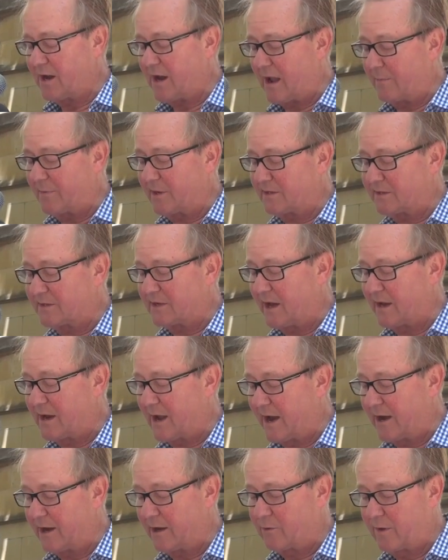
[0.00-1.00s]
Abbott
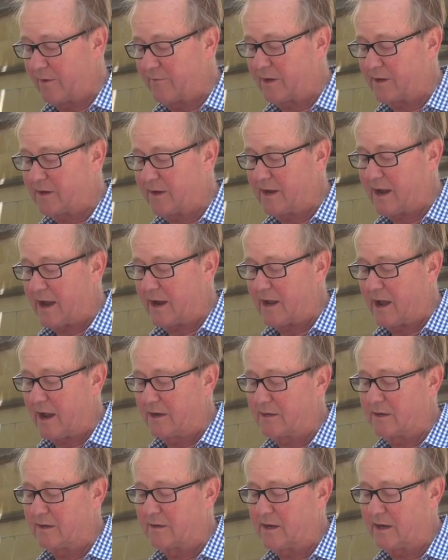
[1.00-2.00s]
said unequivocally and
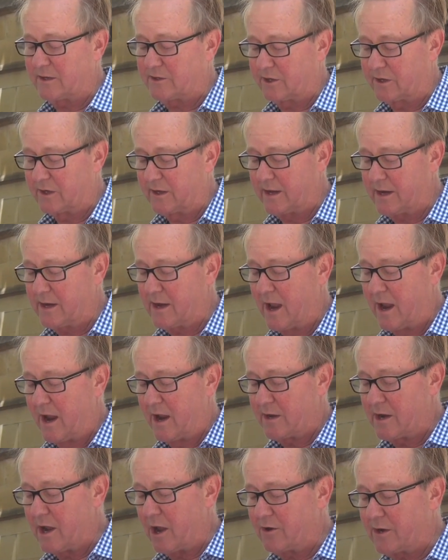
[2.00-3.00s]
unconditionally,
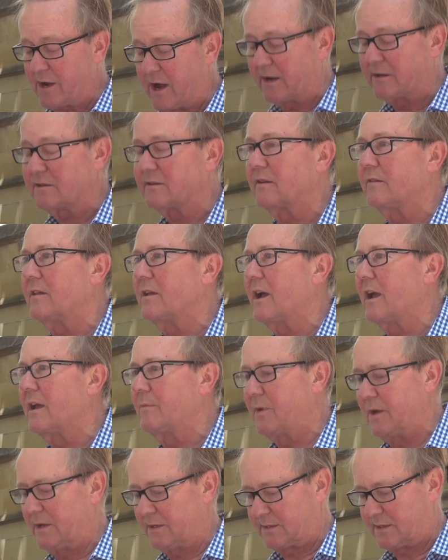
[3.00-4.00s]
no cuts to the
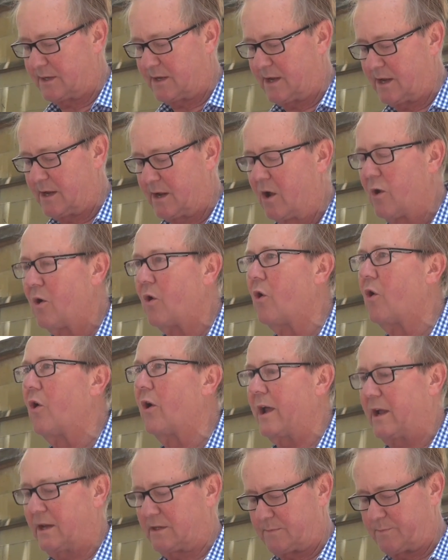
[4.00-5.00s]
ABC
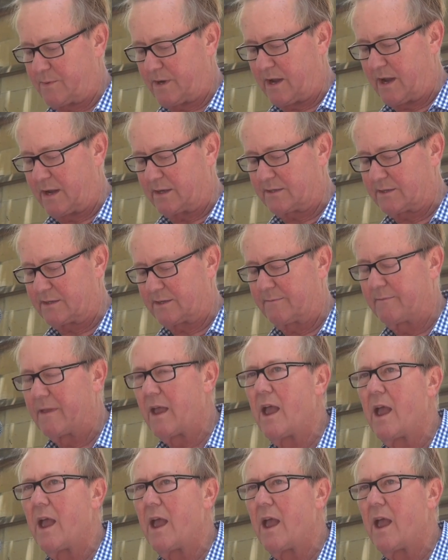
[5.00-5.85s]
or SBS.